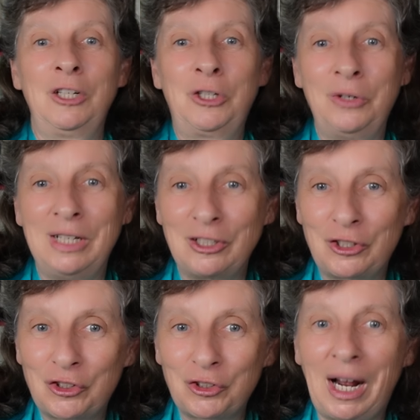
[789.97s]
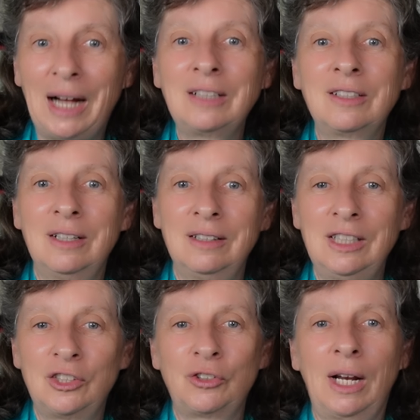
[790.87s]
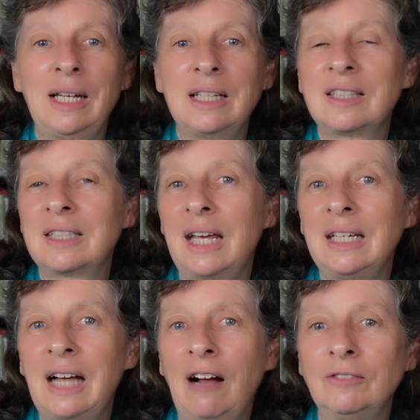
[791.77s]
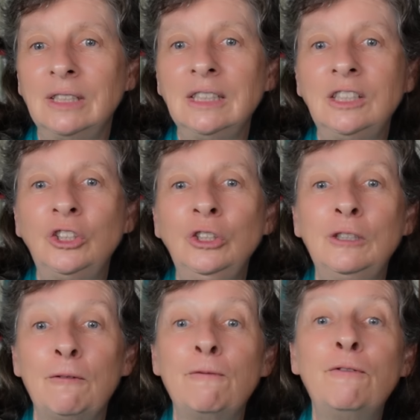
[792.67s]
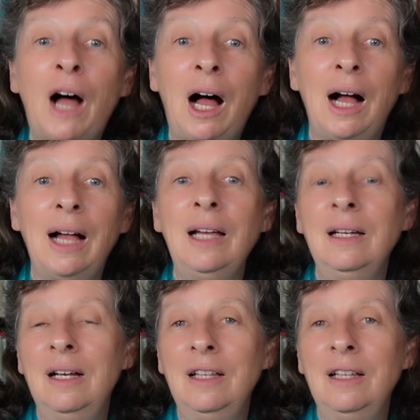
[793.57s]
to instruct the Australian state governors to defy